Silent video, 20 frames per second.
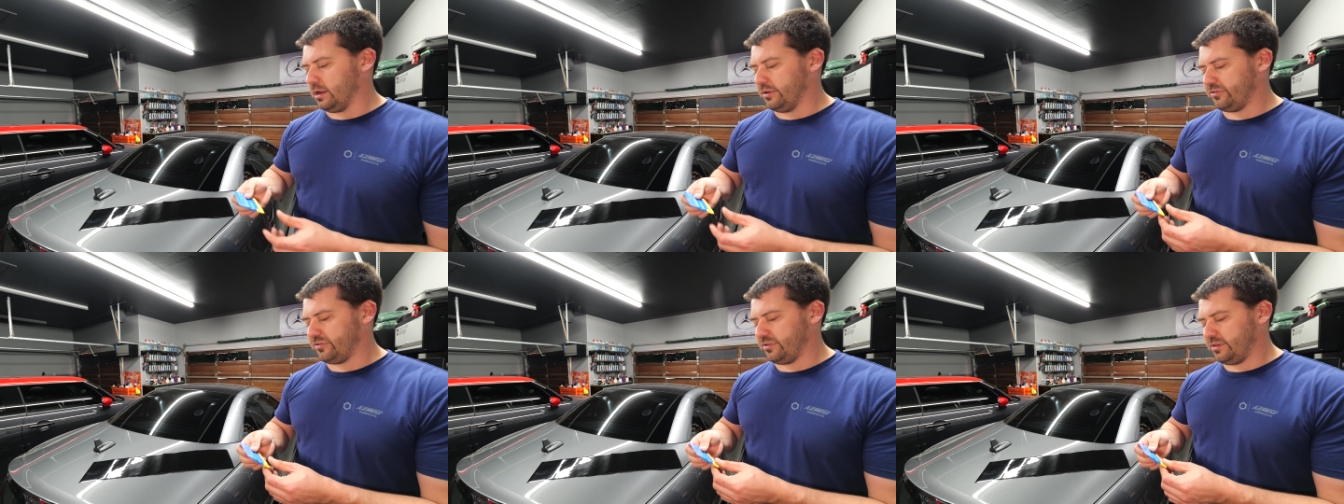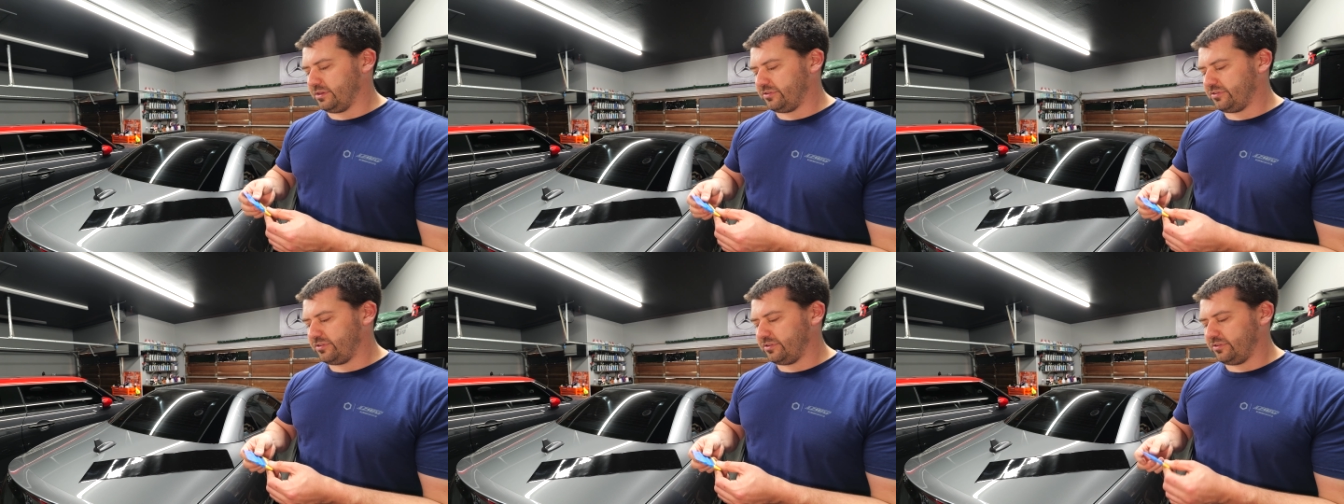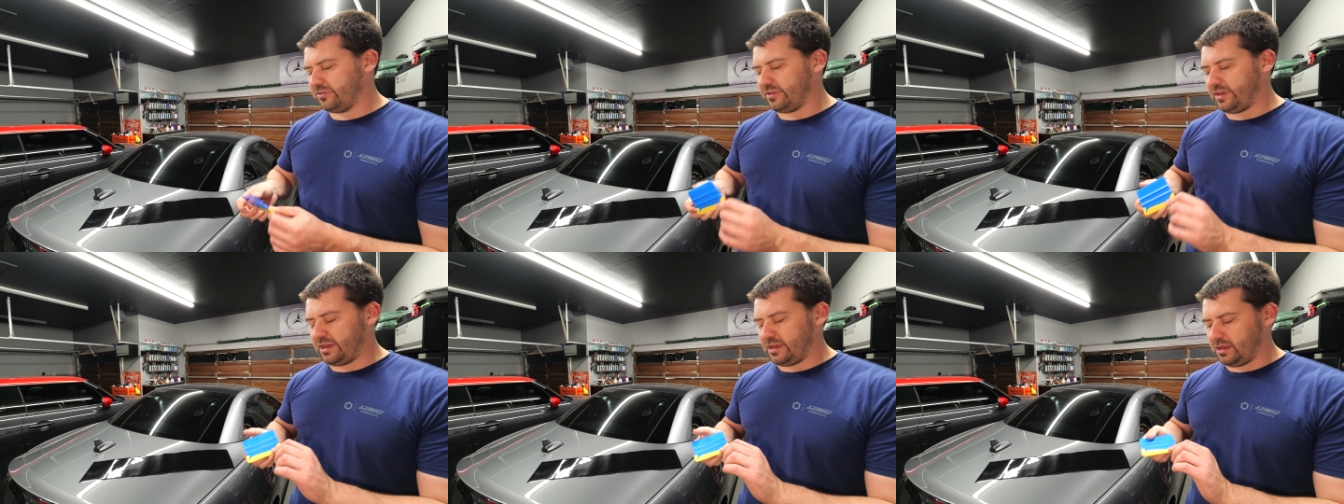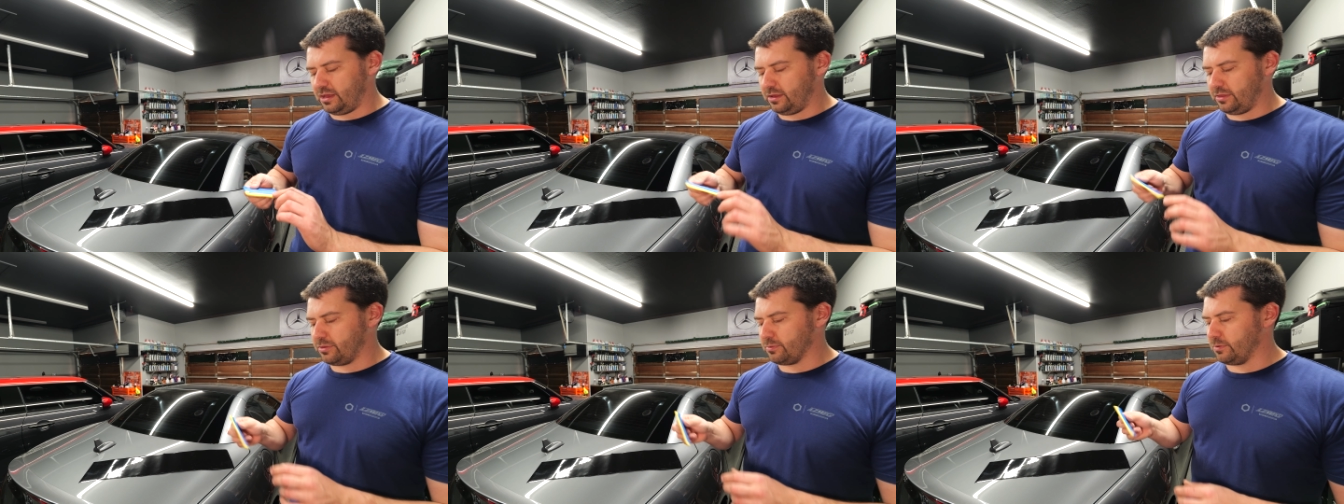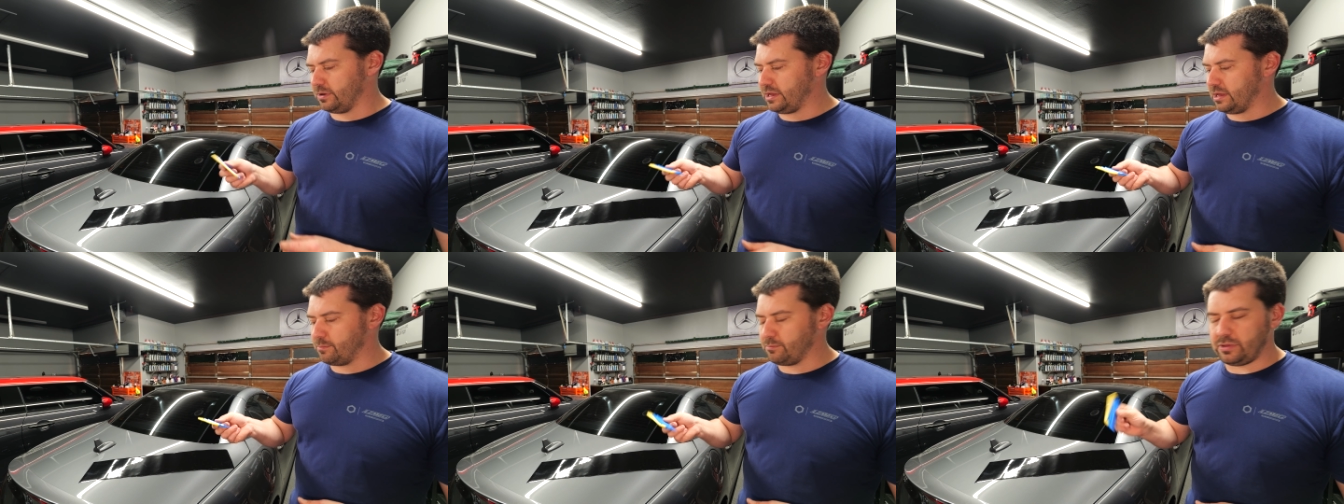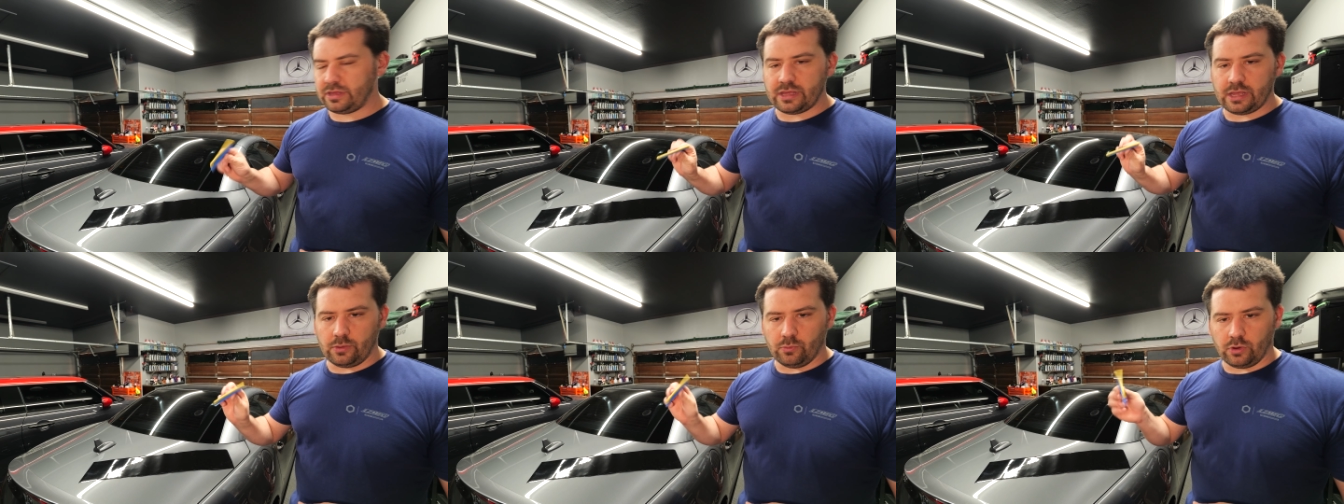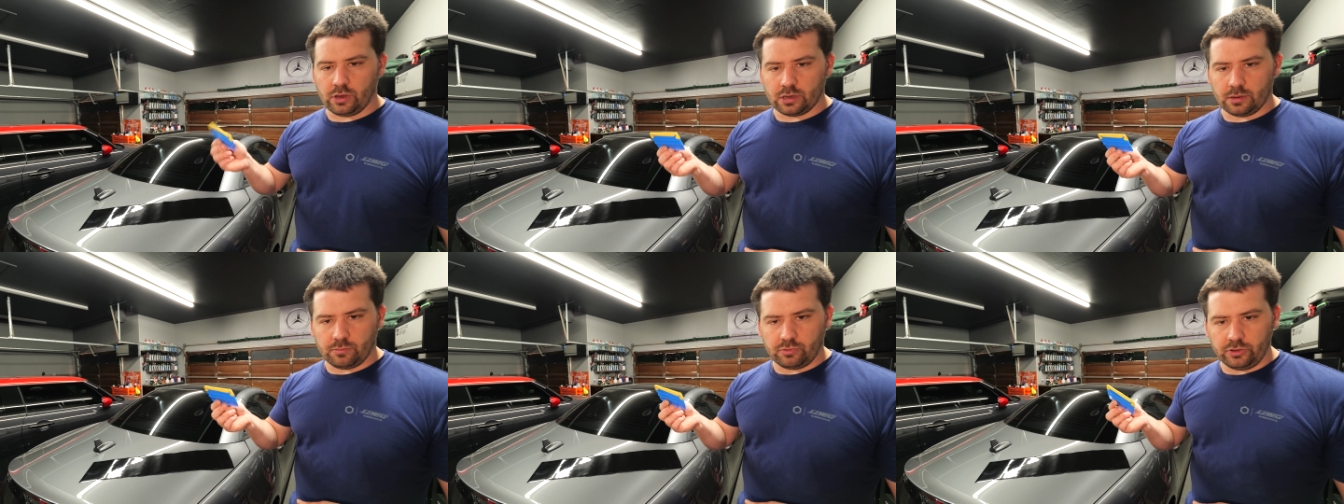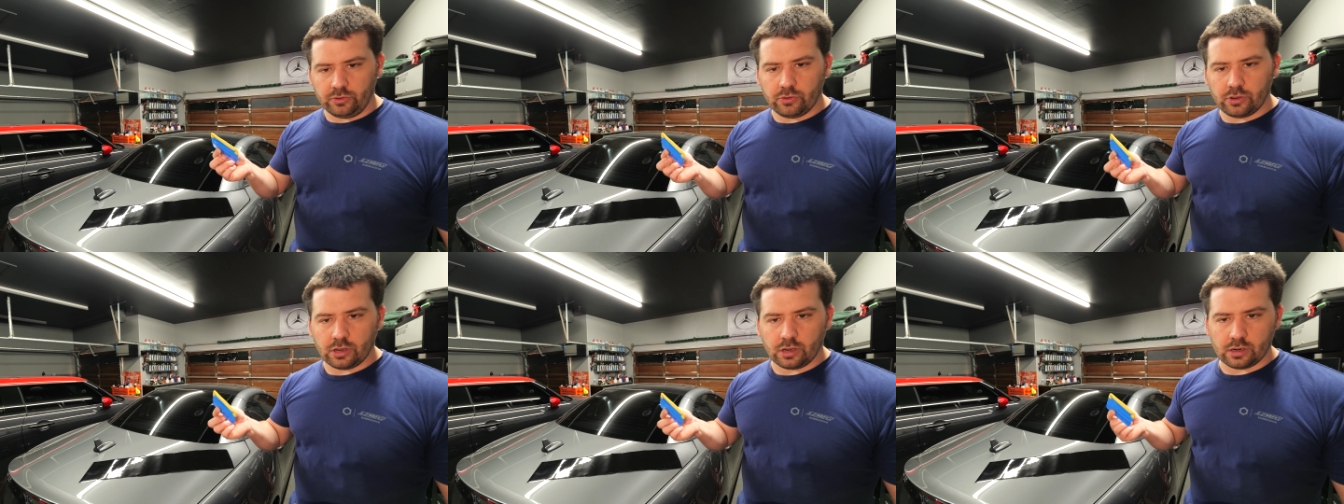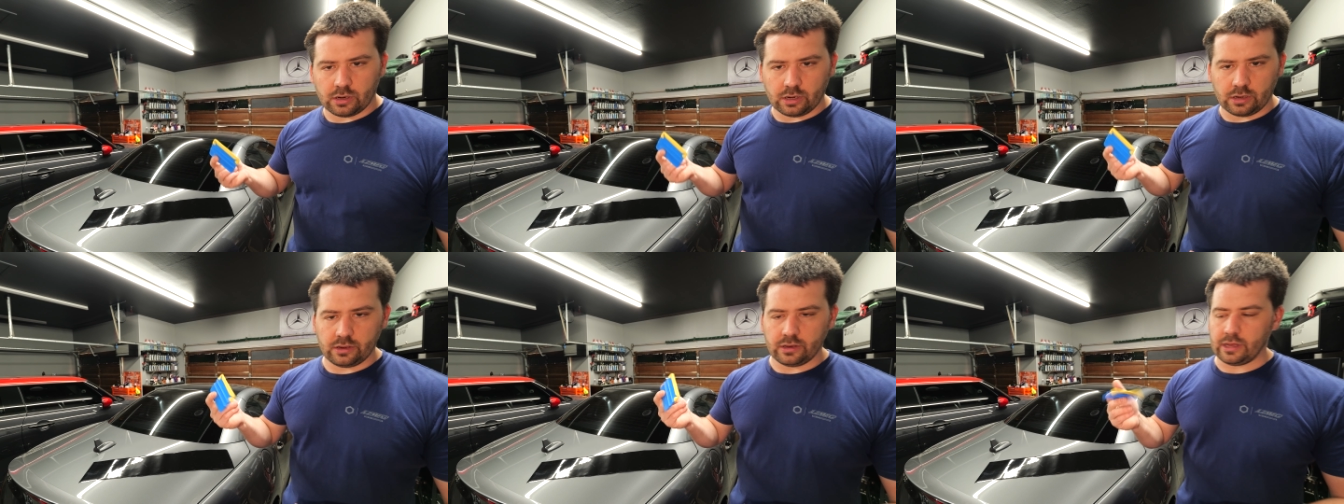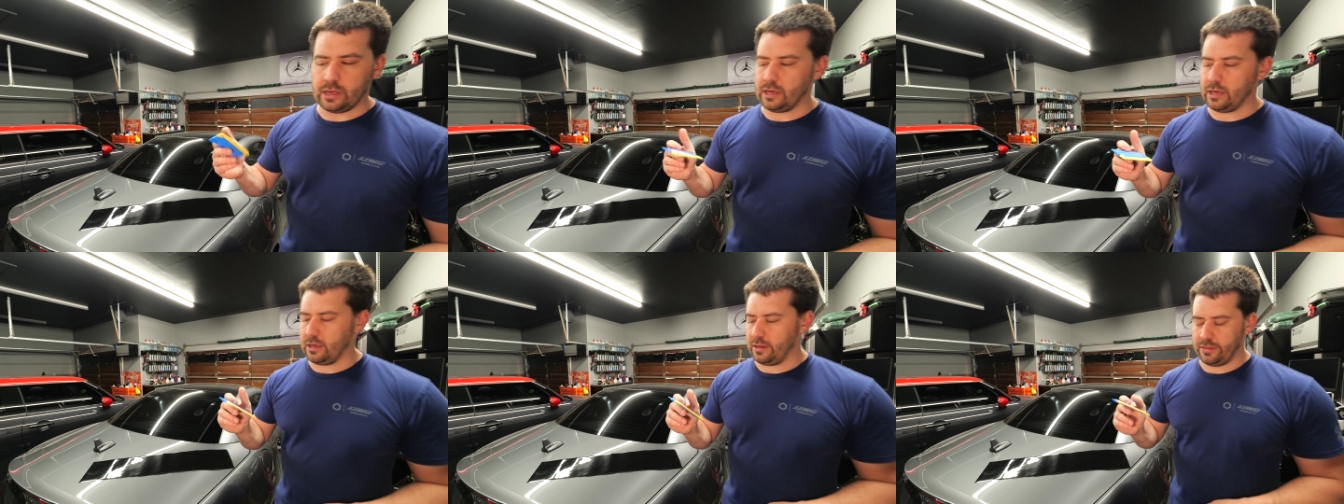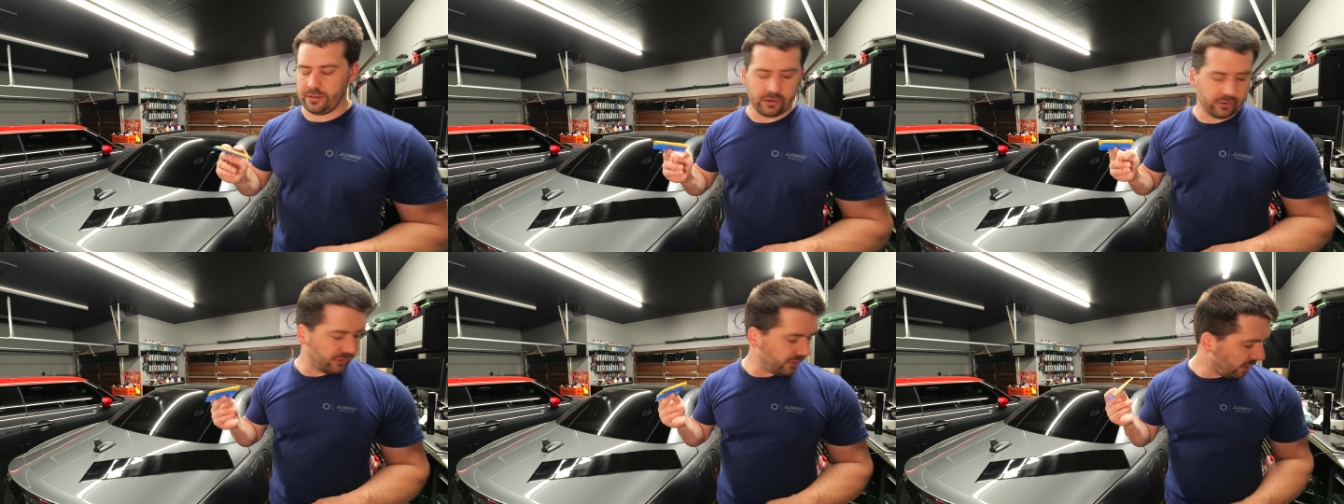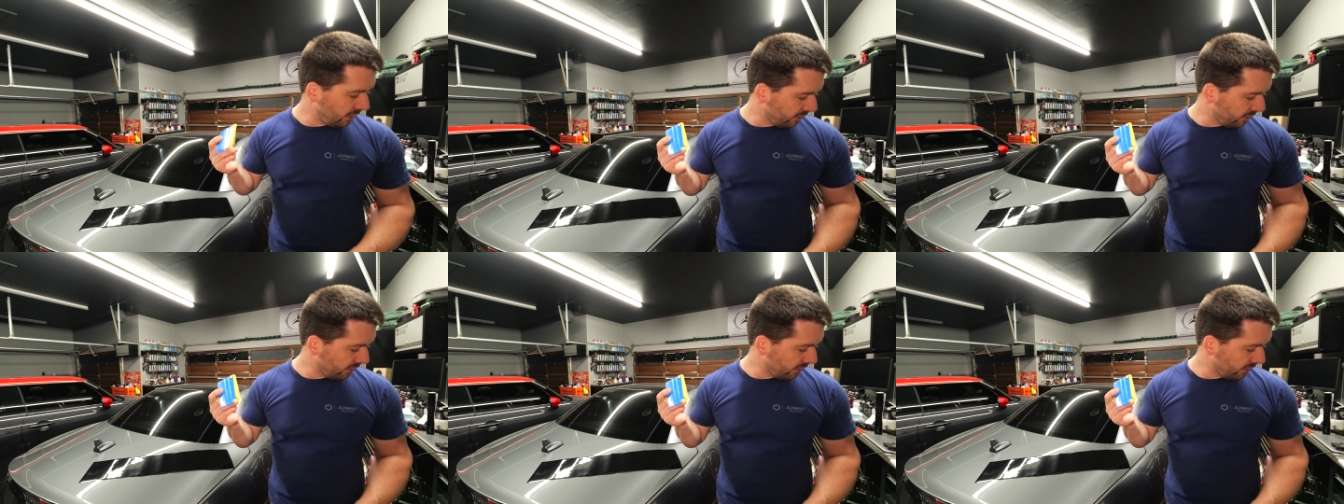So this is a 3M PA1, a blue card. There's